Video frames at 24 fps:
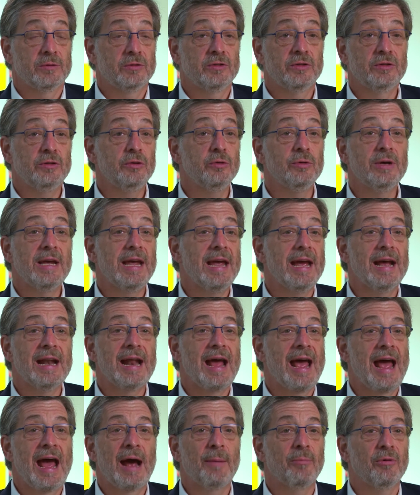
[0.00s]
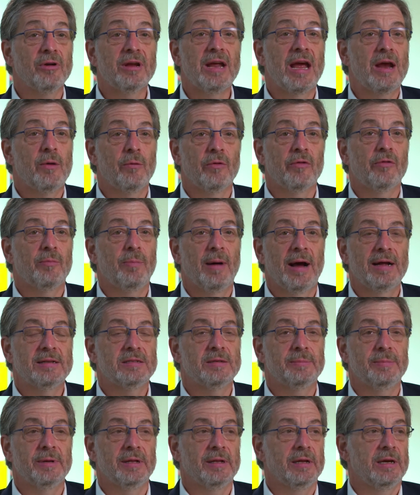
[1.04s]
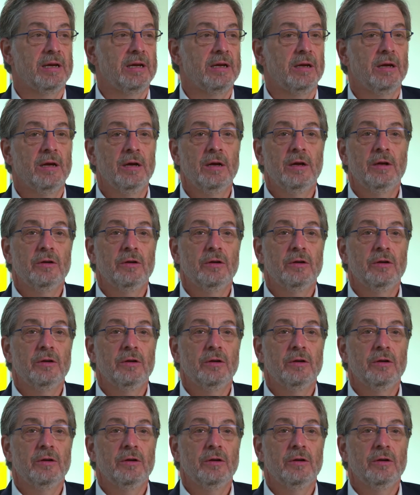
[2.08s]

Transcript: So you can't abrogate responsibility